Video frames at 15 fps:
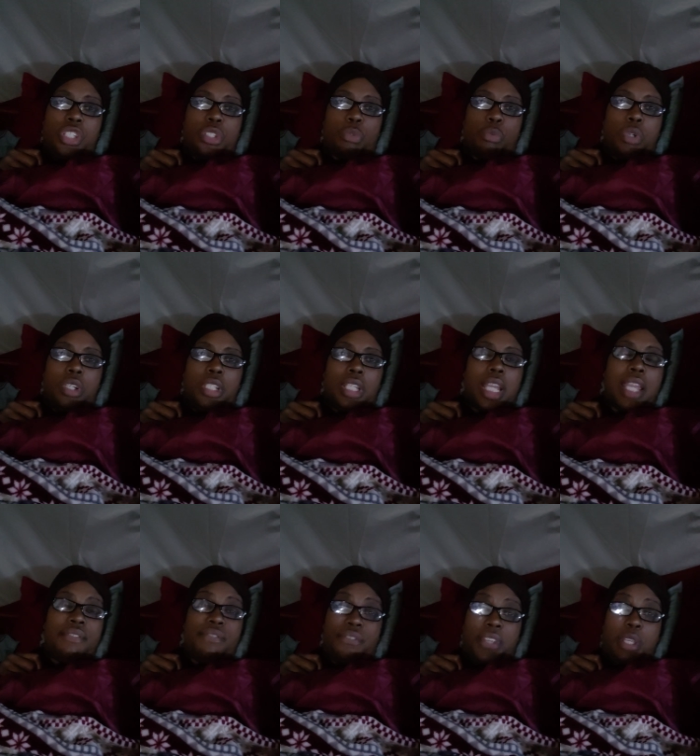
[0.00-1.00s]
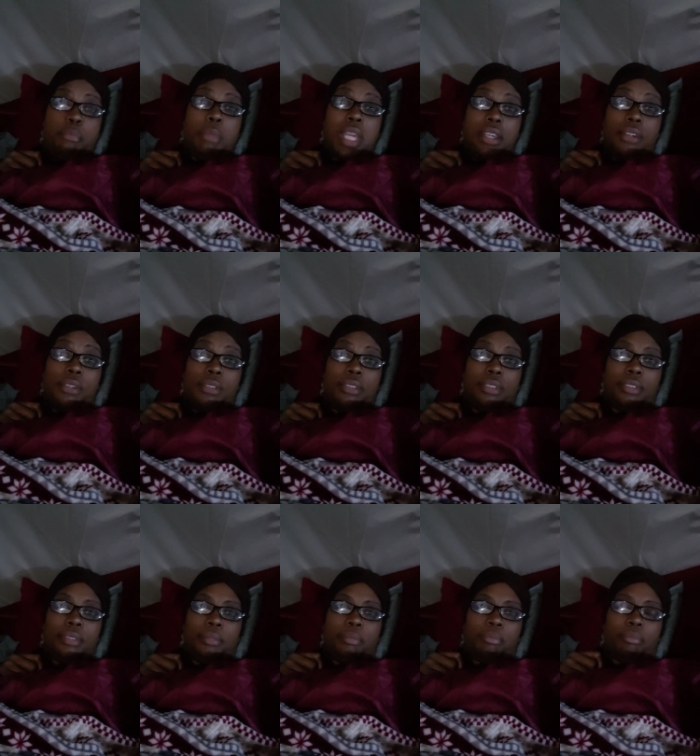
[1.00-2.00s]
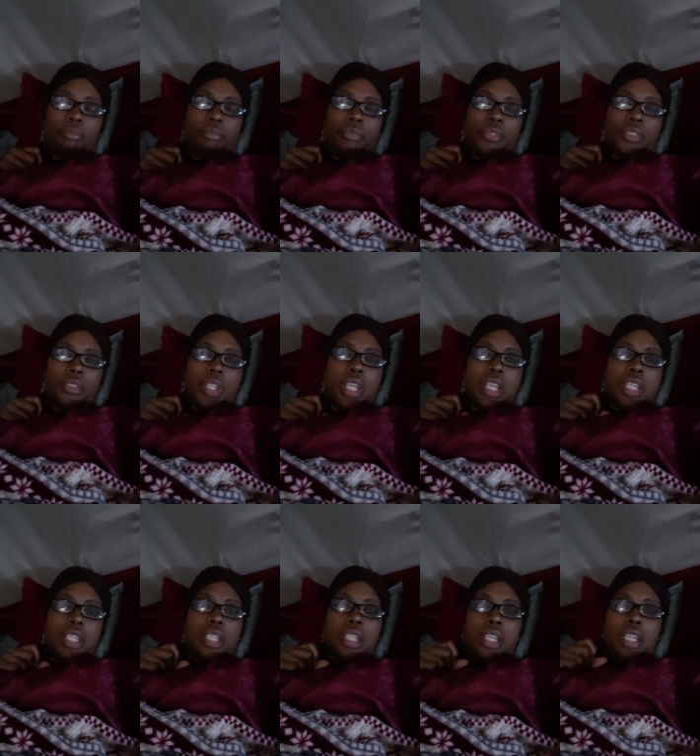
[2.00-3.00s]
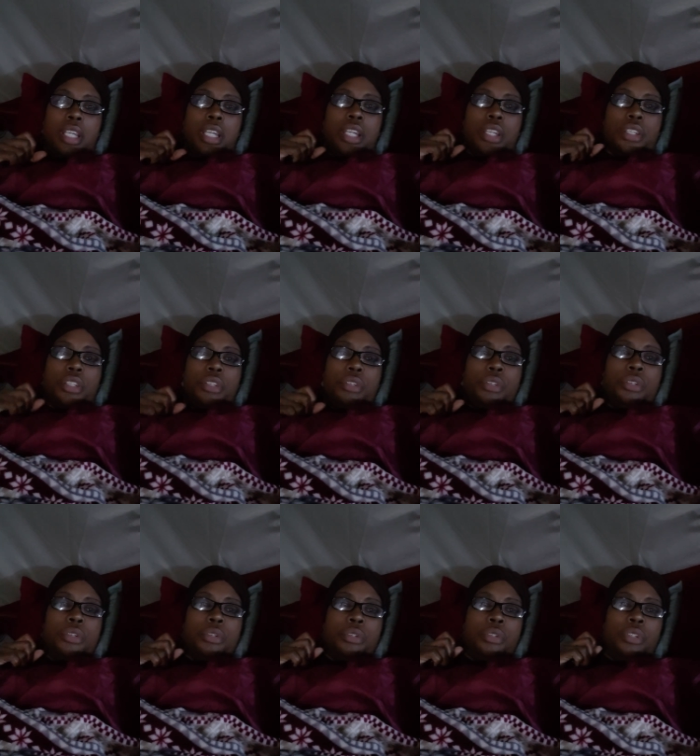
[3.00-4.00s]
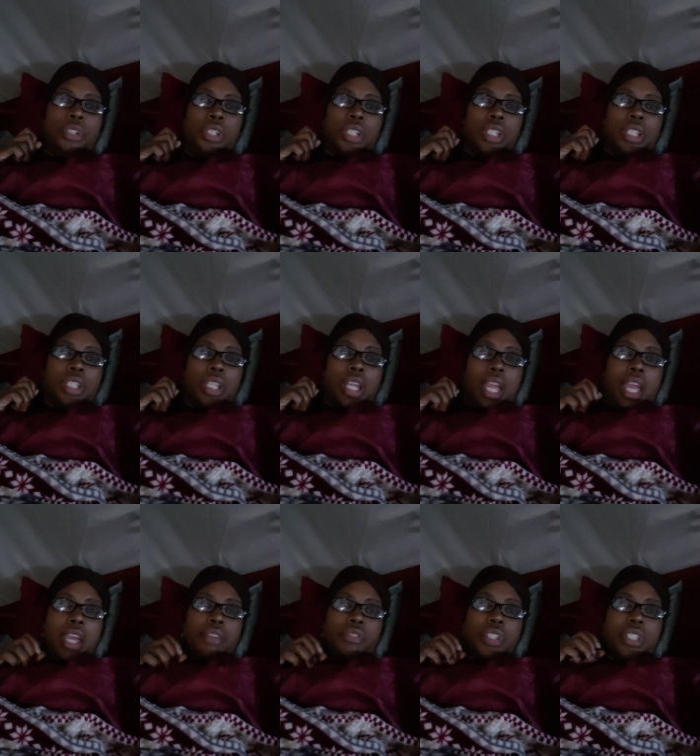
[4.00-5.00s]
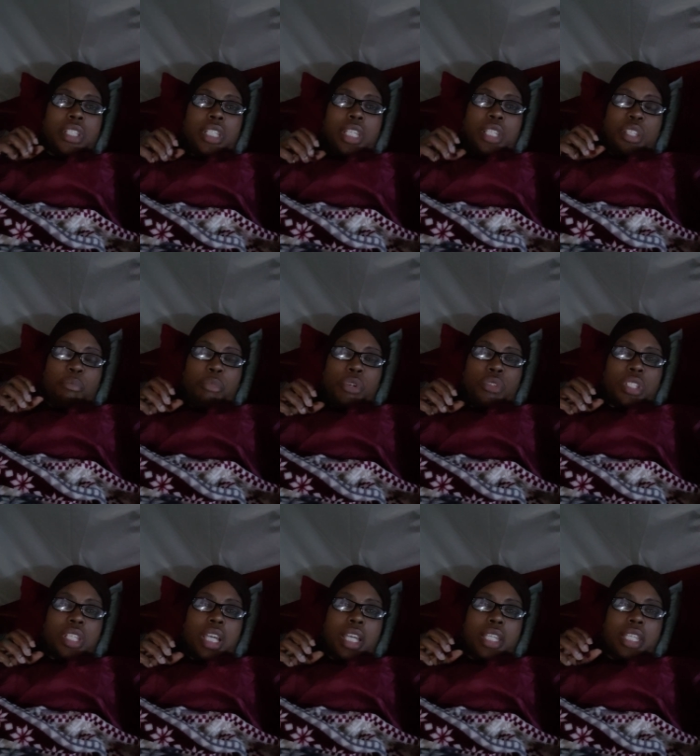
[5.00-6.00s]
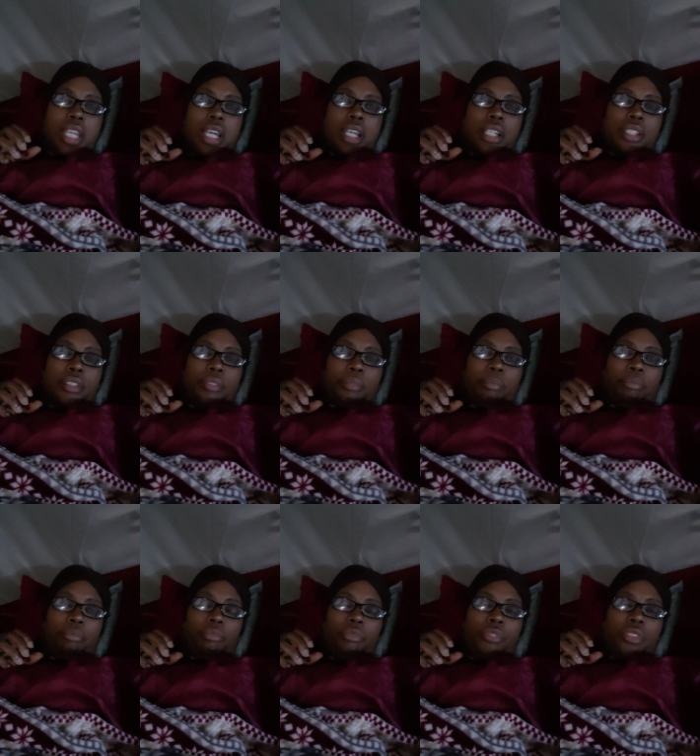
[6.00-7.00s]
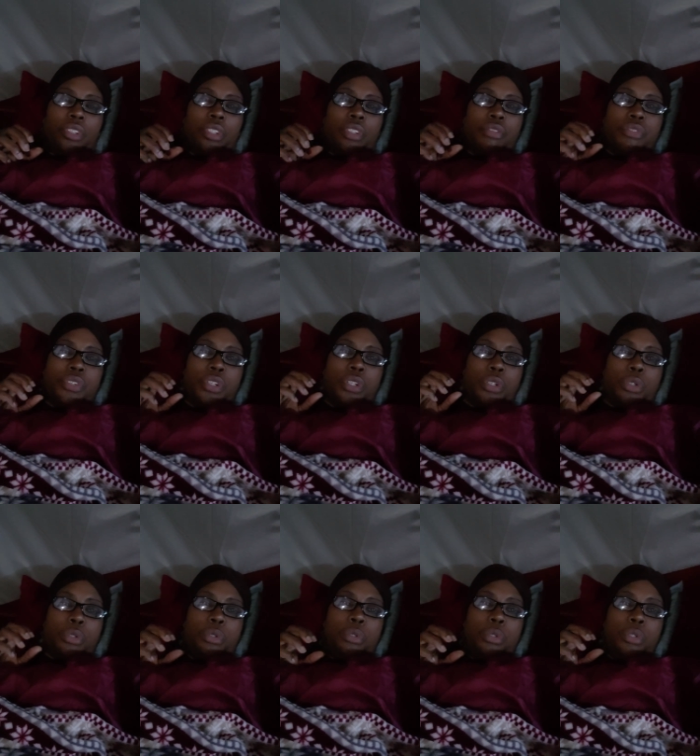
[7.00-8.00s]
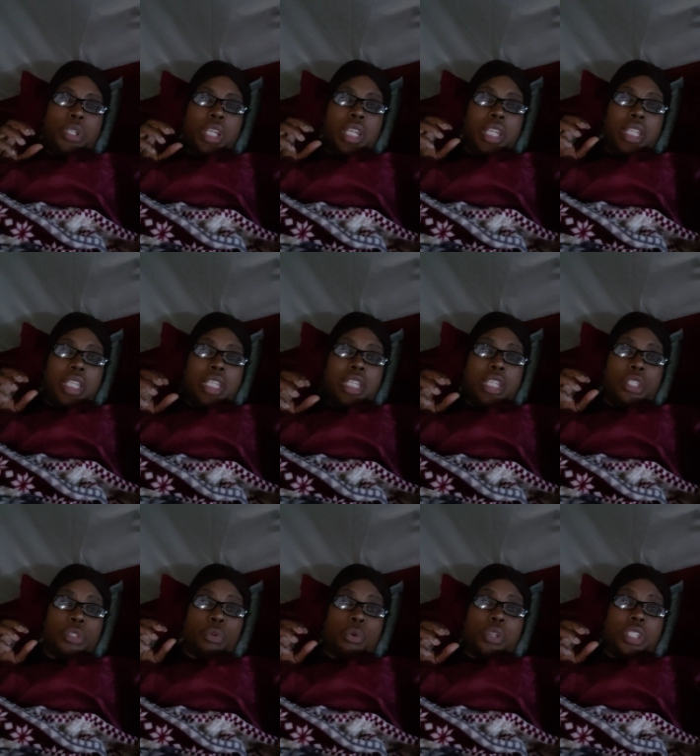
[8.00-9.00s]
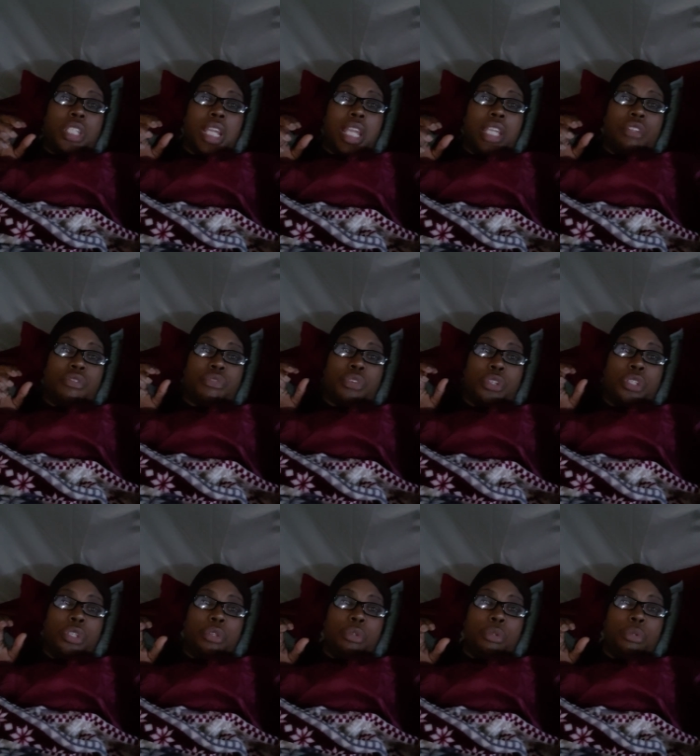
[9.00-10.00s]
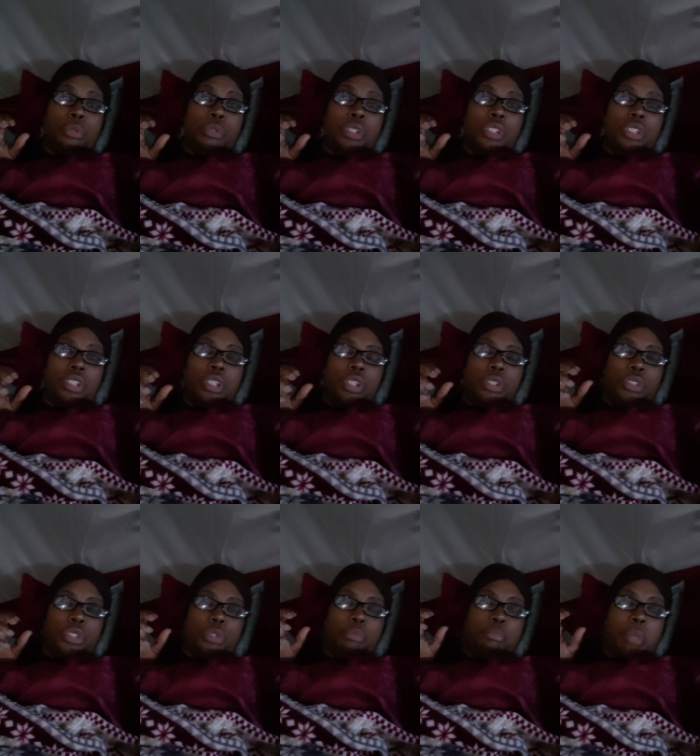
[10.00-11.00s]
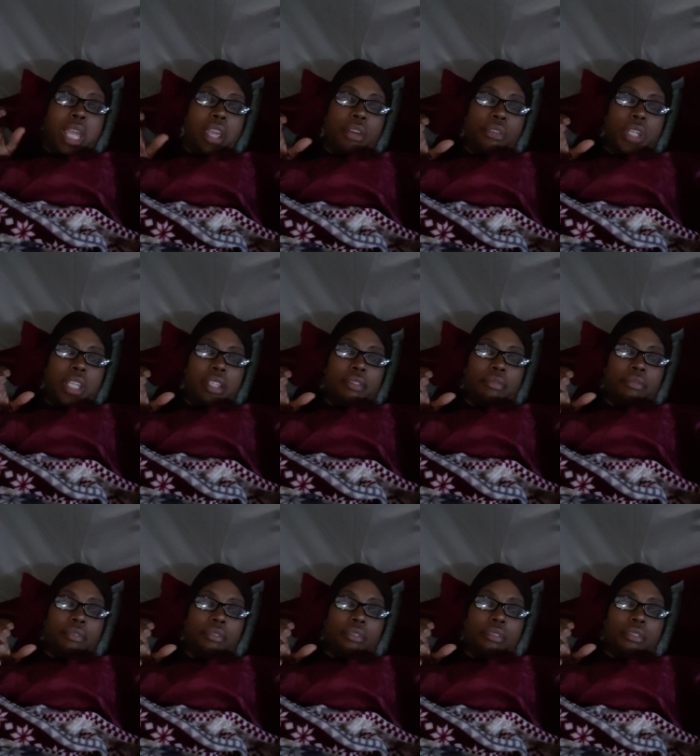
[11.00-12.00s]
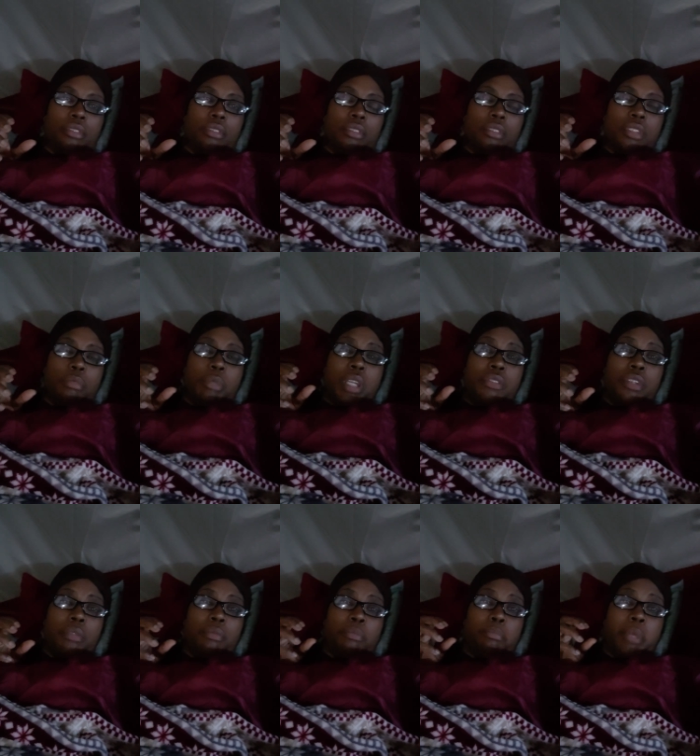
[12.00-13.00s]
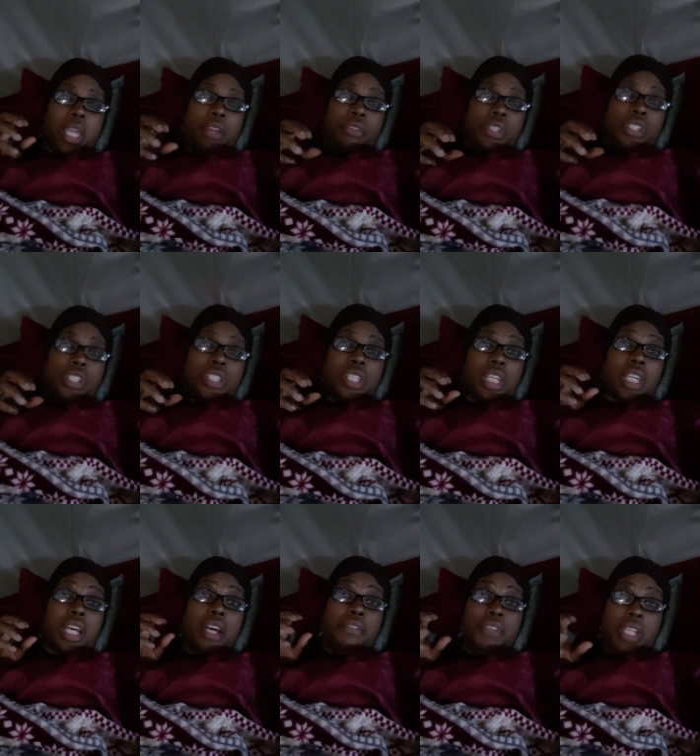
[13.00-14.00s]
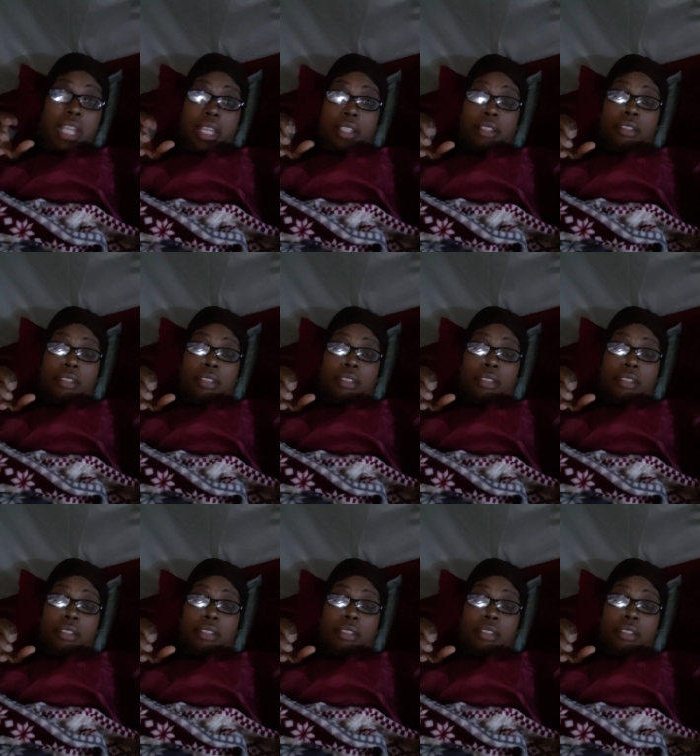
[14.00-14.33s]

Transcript: just want a female, okay? you have to seek the Most High God for who He is ordained for you to marry. Remember, marriage is a covenant.